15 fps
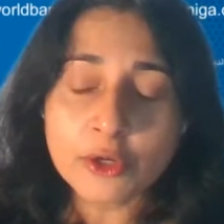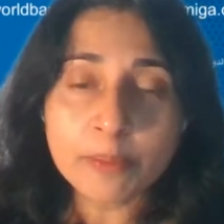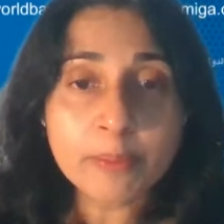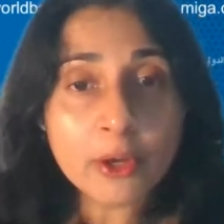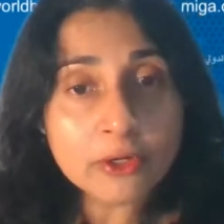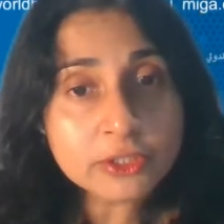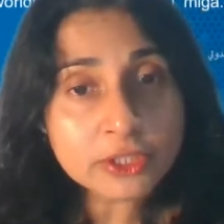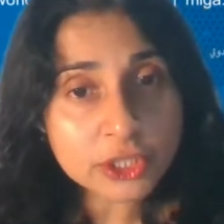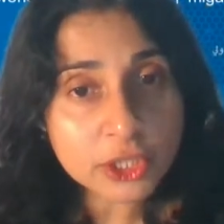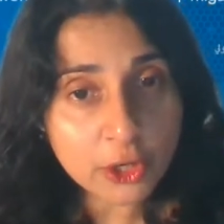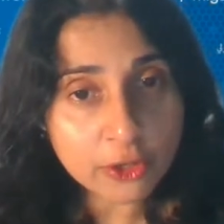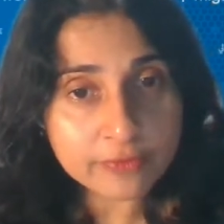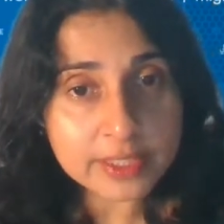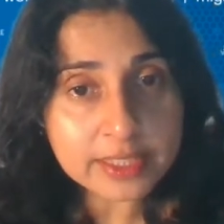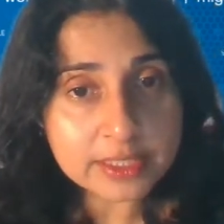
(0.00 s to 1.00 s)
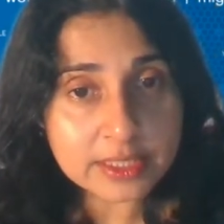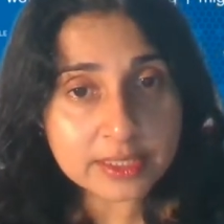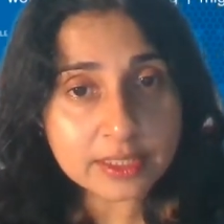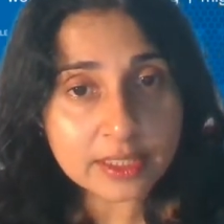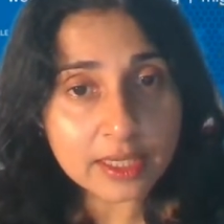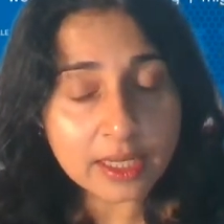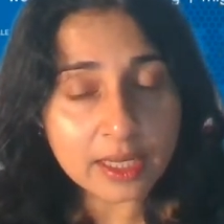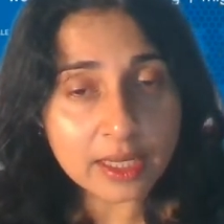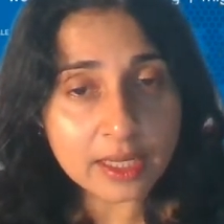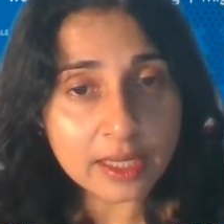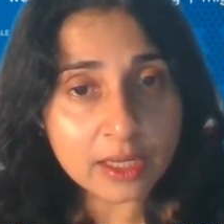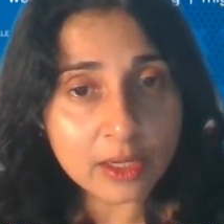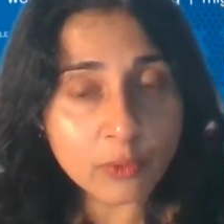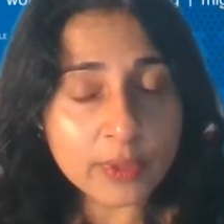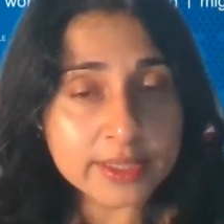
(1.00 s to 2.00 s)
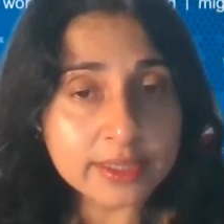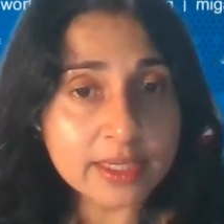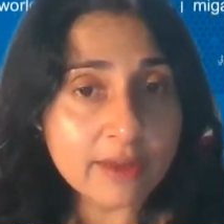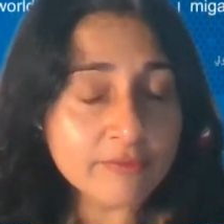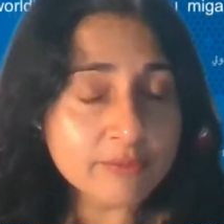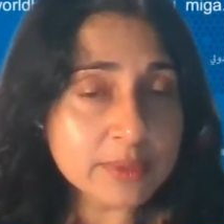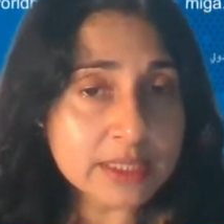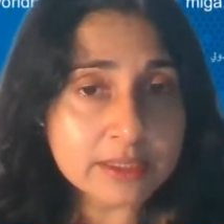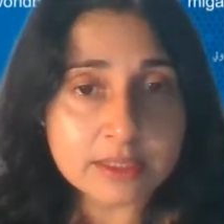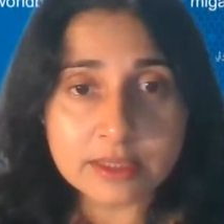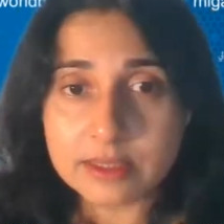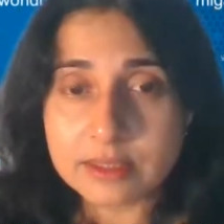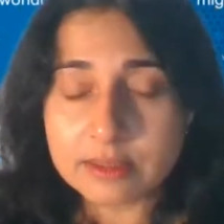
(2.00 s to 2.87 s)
So post-COVID, when the government